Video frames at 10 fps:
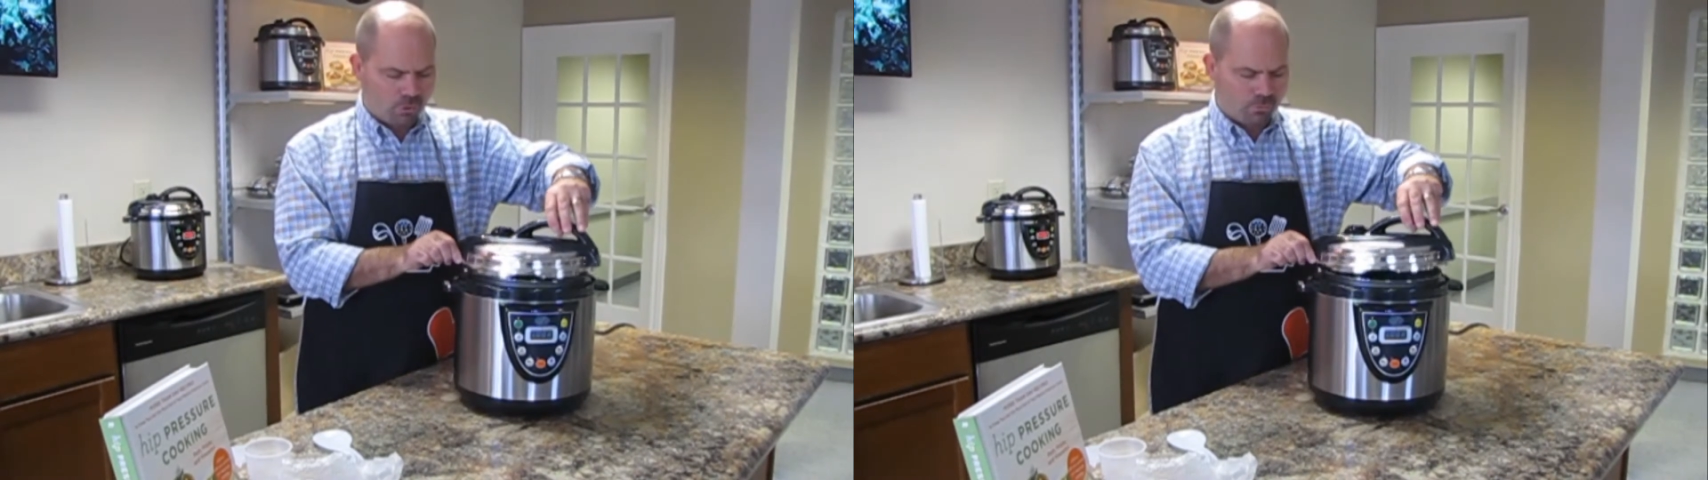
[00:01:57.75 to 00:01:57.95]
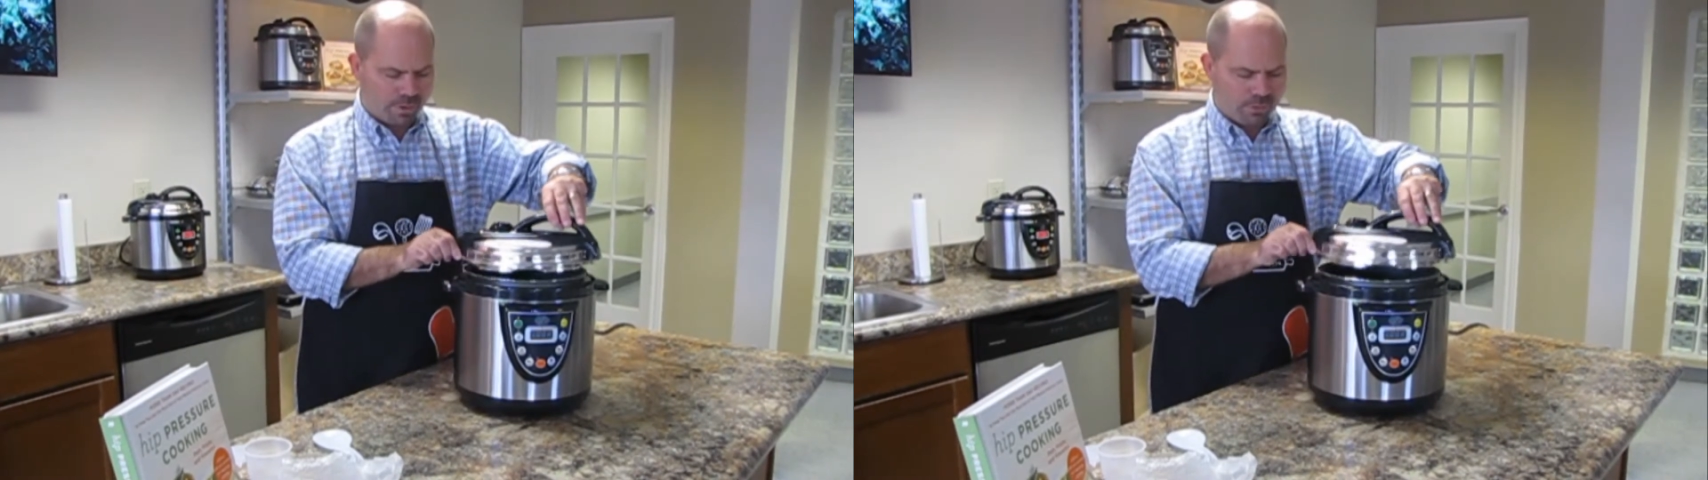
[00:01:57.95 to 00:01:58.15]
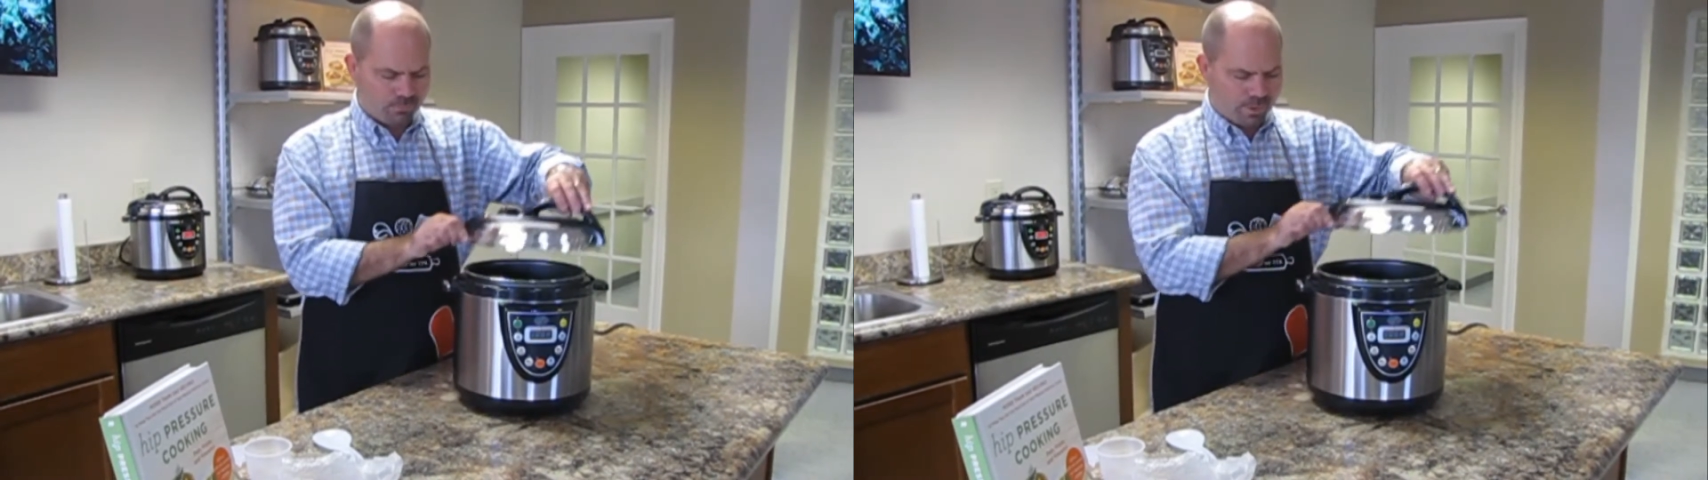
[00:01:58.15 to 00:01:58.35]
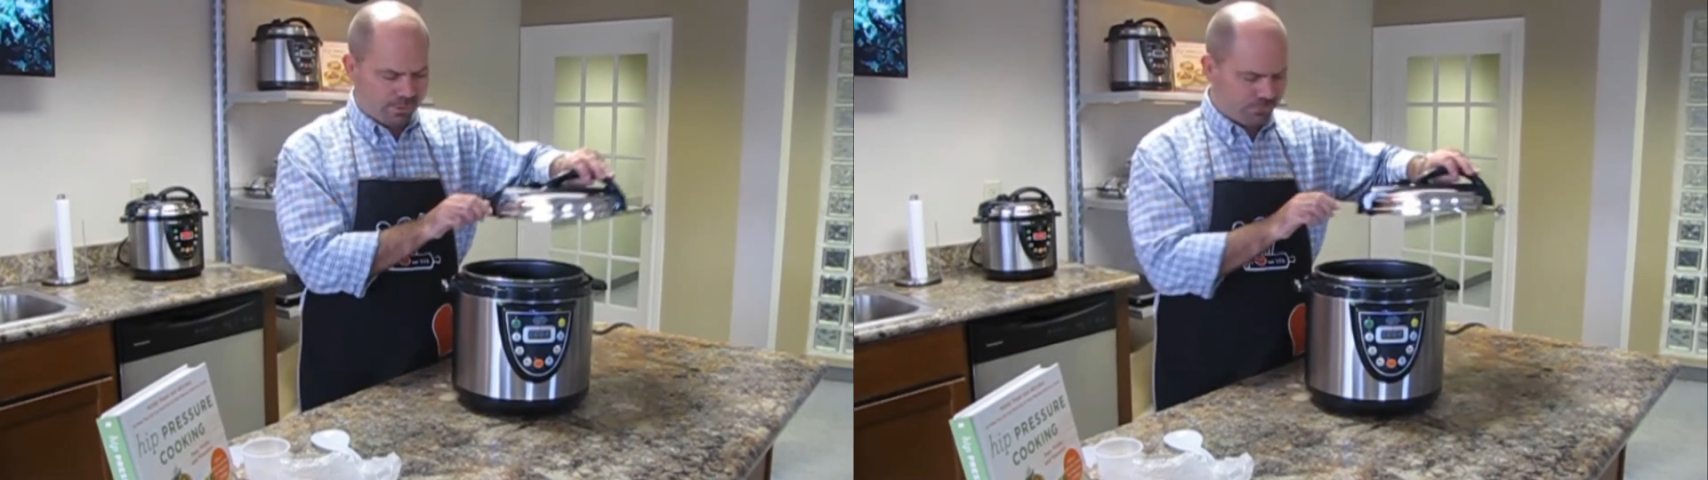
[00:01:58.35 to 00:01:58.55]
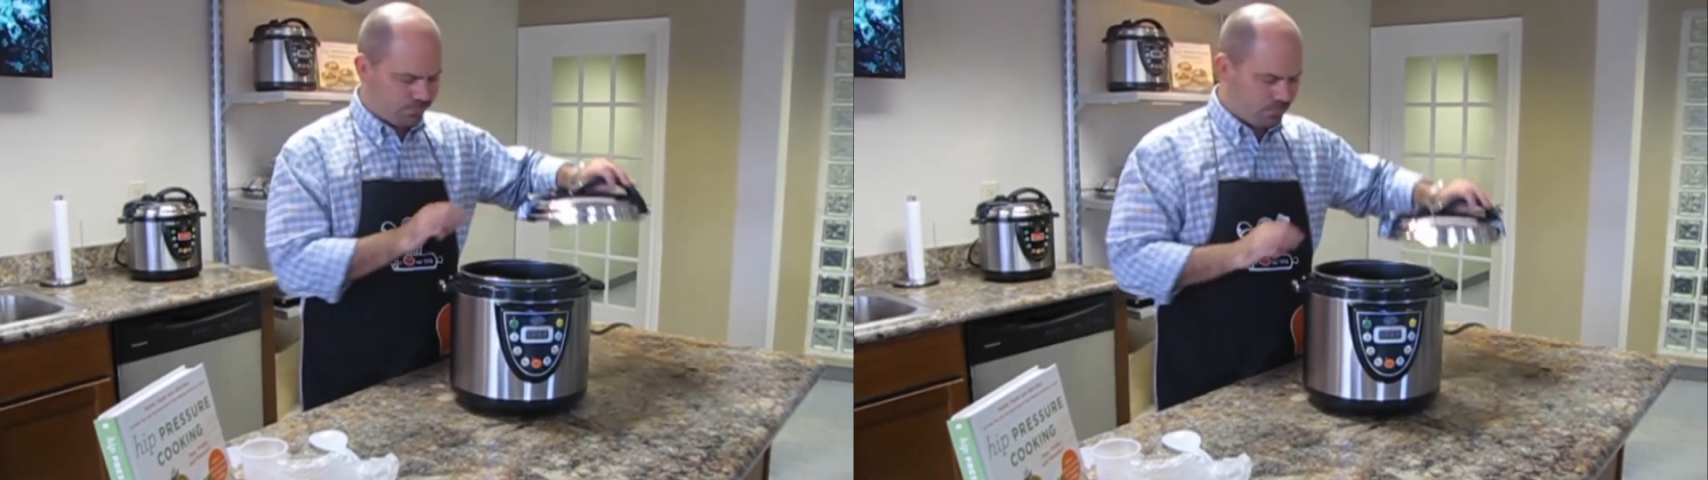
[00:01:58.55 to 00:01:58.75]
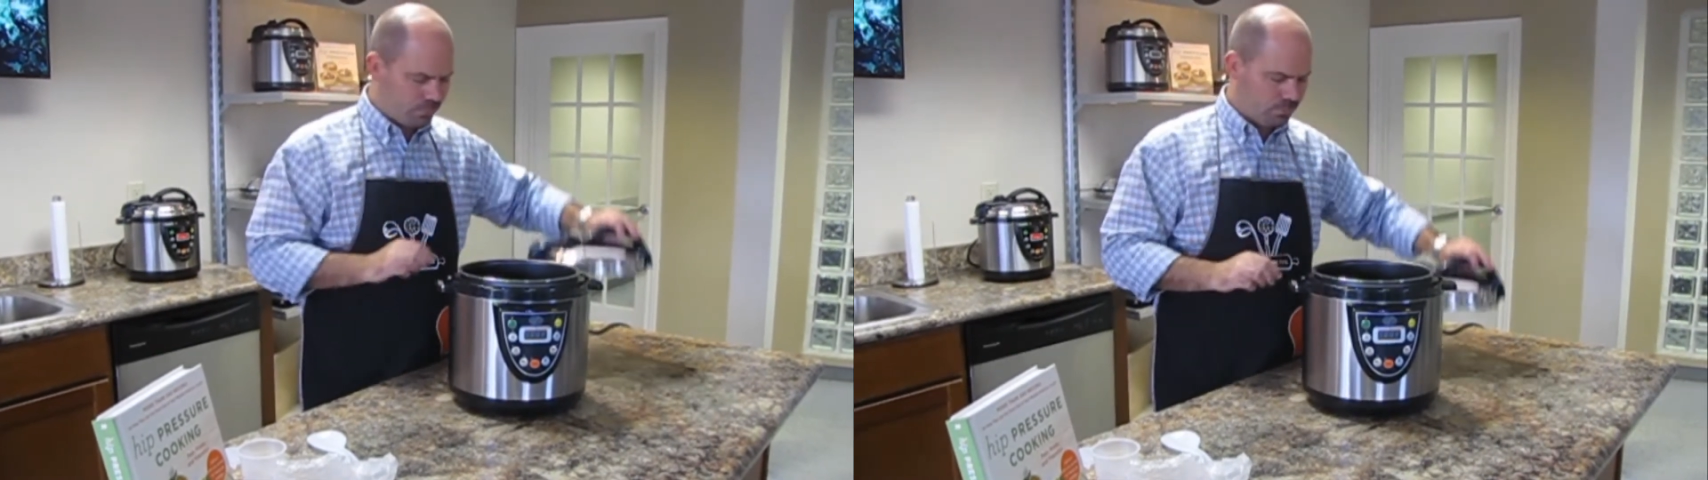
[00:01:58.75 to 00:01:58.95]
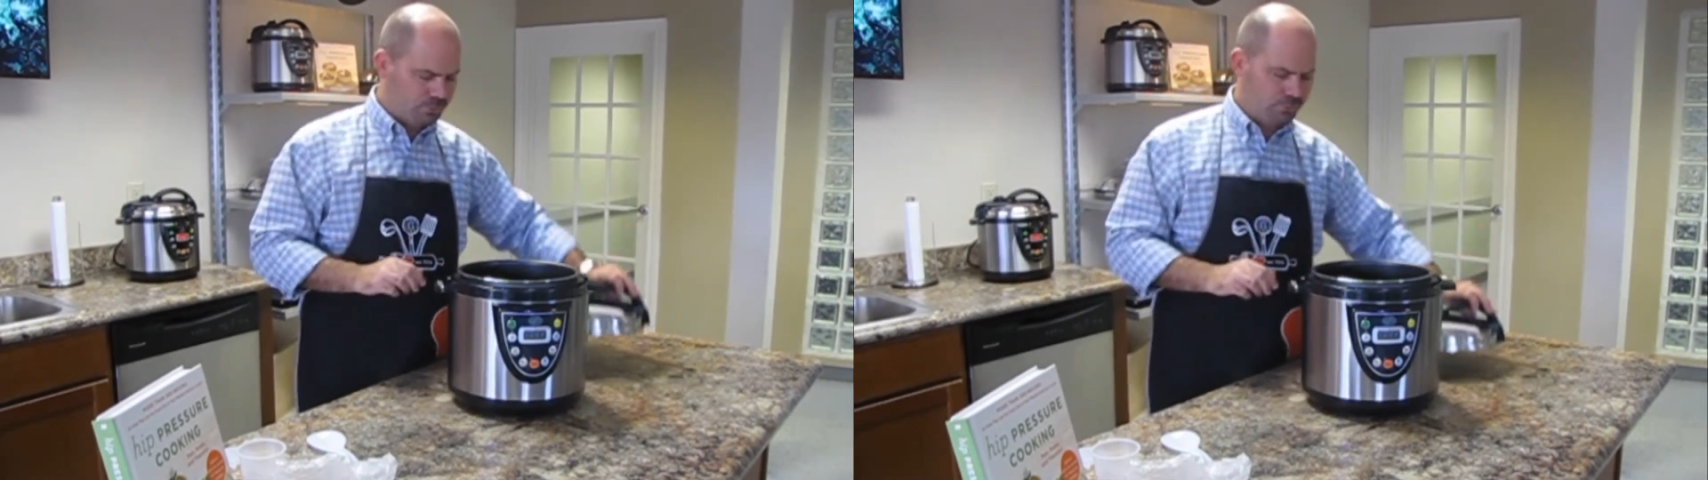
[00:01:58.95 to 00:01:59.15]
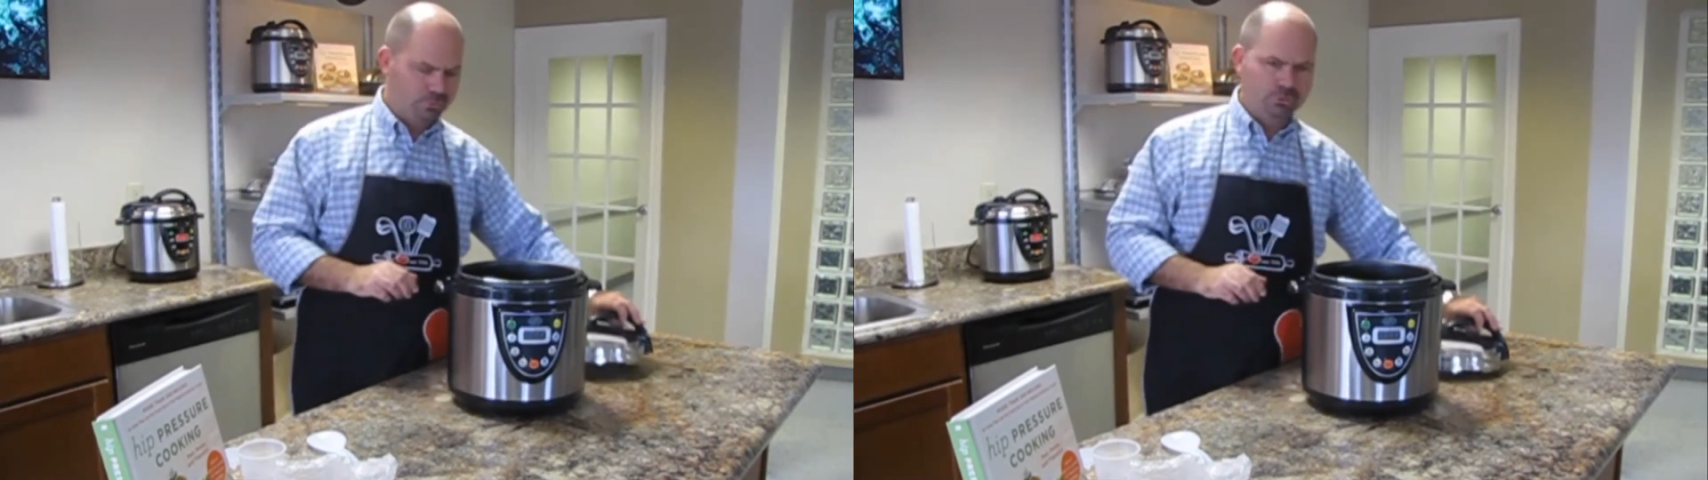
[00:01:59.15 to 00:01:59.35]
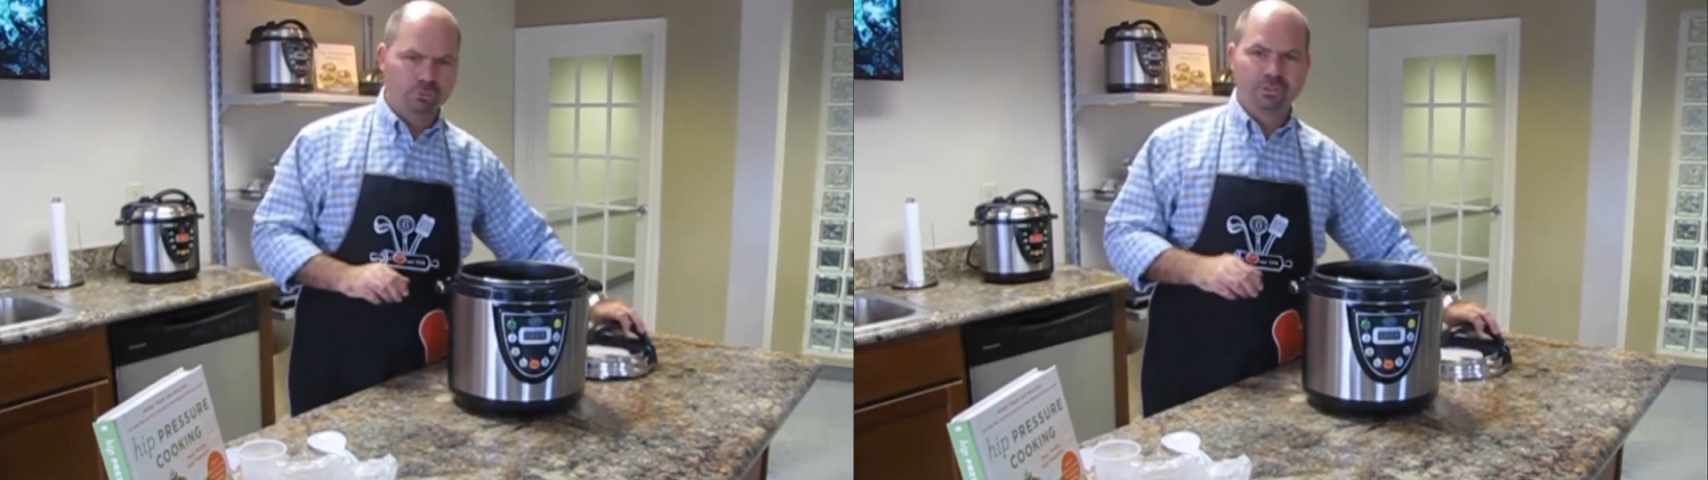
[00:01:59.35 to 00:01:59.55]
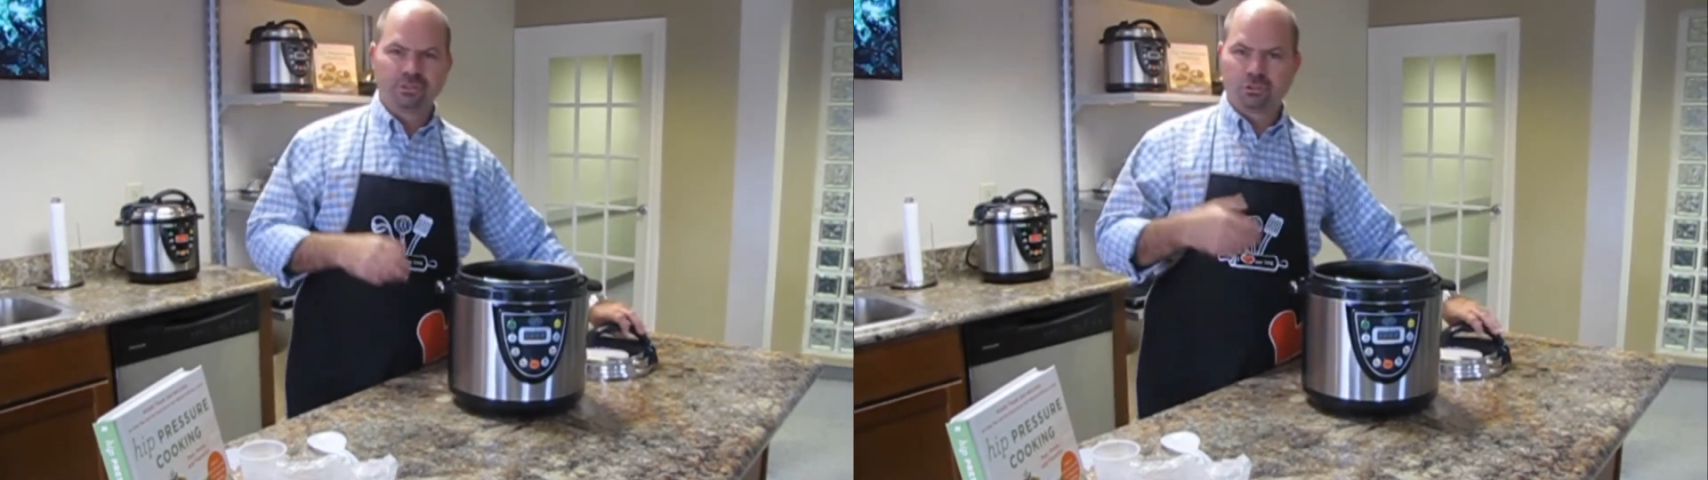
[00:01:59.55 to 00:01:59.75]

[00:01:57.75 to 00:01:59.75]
grain rice. What you would do is